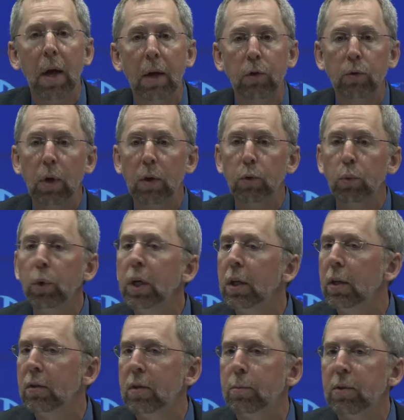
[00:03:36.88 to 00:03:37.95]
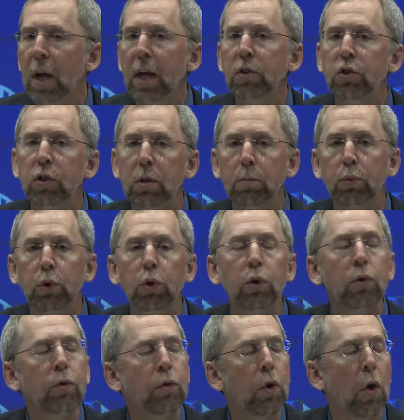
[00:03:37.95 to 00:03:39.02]
has, has really substantially
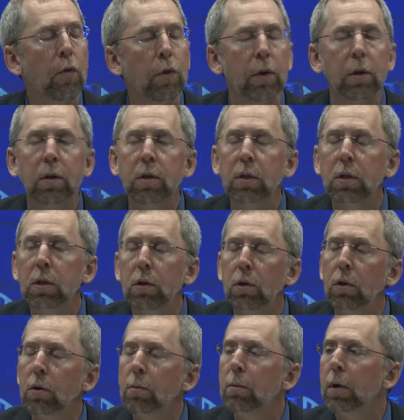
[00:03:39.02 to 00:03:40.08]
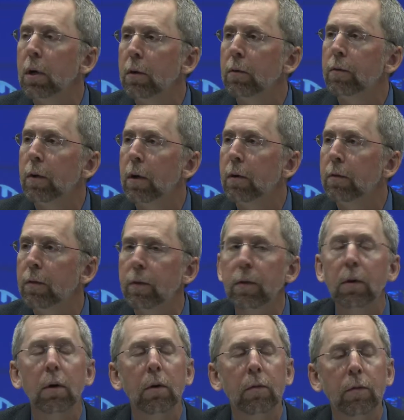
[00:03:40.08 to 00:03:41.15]
improved over the term of, of,
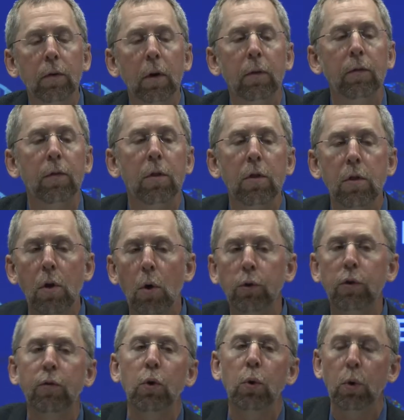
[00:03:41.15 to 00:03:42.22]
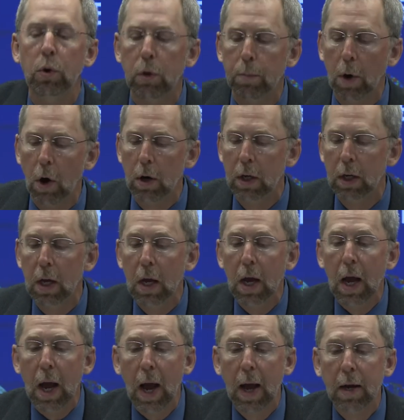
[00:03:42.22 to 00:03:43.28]
of, of, those of you who are departing.
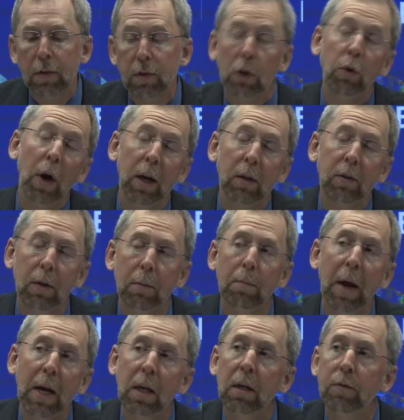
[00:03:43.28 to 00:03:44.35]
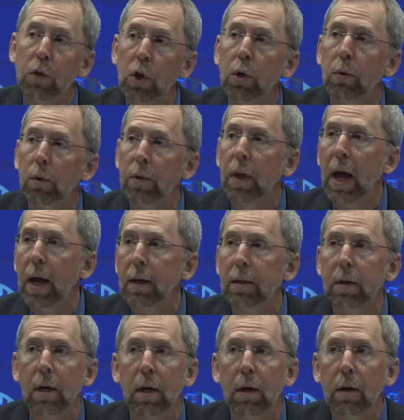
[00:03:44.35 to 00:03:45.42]
And it's a credit to many of you
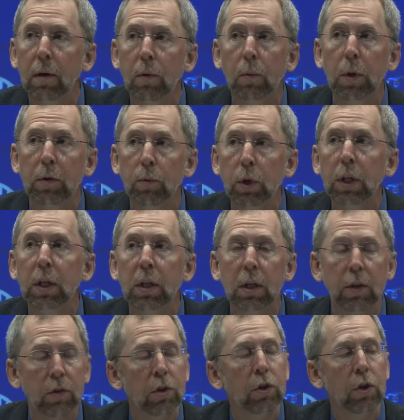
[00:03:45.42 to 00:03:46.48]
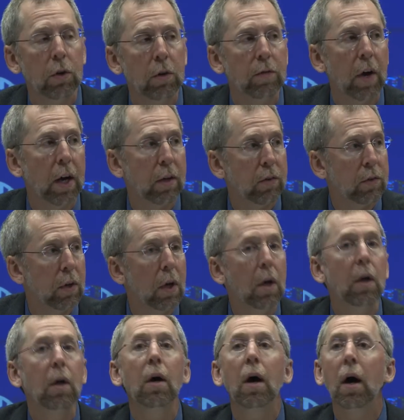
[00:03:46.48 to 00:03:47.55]
that uh, we've really listened to your advice
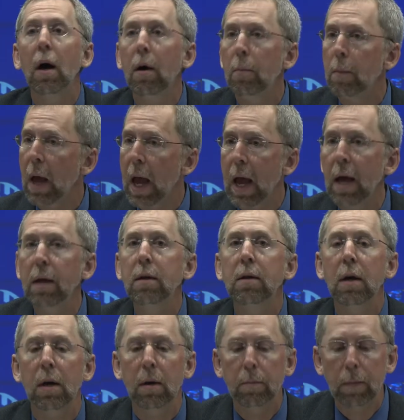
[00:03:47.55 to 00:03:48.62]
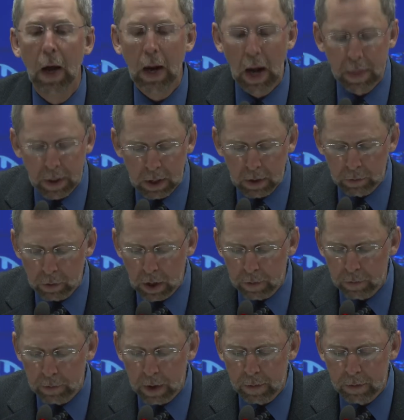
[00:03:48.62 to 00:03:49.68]
um, and, um, and I think have,
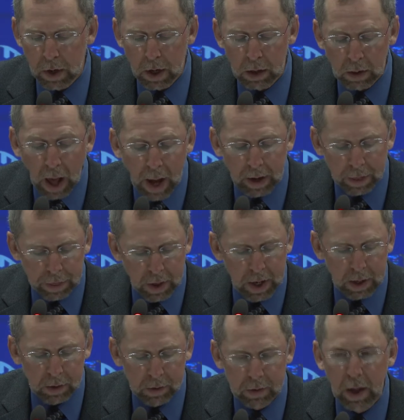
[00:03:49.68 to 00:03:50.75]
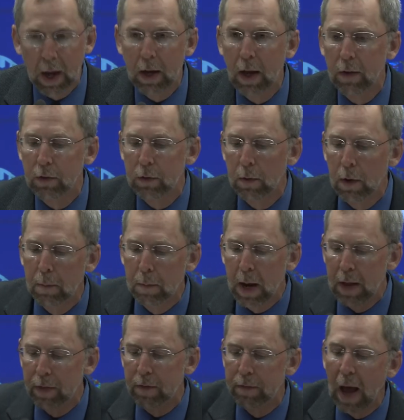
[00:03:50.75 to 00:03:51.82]
have, have, done a lot of things that has
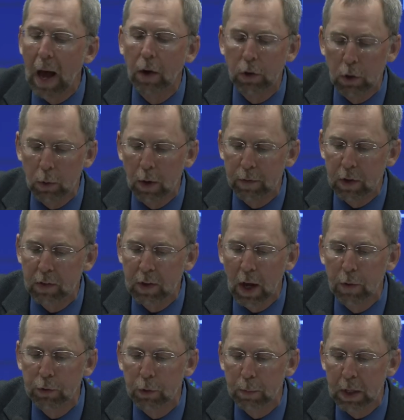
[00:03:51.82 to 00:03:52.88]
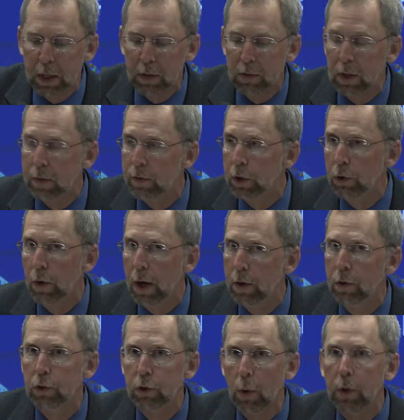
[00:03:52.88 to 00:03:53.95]
made the value of these council meetings even
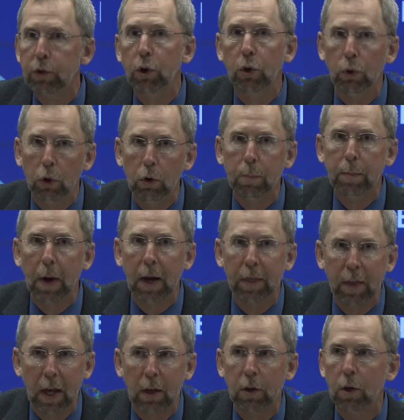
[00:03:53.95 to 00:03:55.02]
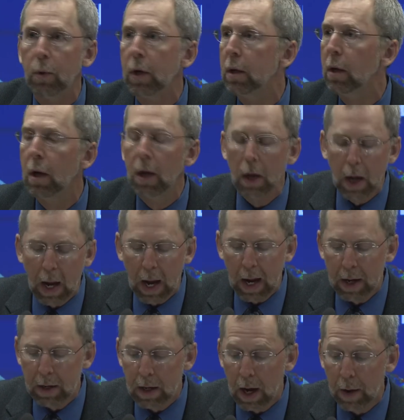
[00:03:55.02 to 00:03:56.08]
greater. So as a group, I thank you. And,
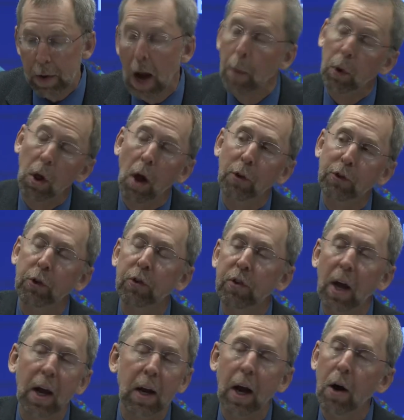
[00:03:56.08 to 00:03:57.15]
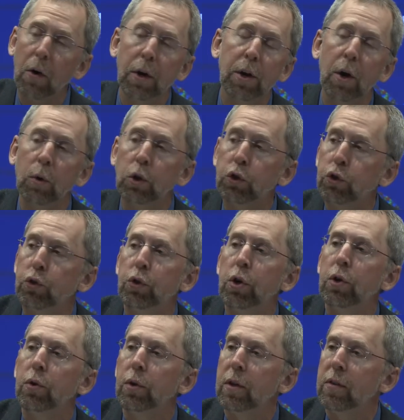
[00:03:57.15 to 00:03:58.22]
and, and I will also say, and I already know it's
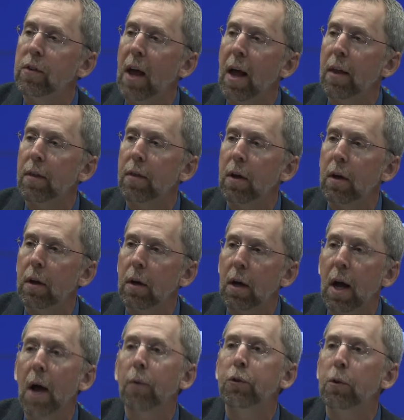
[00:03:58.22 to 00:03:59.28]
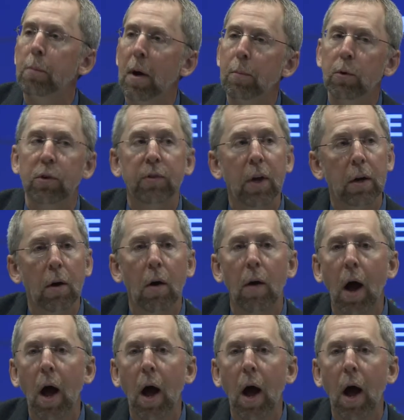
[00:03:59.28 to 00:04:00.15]
true, is that the council members that are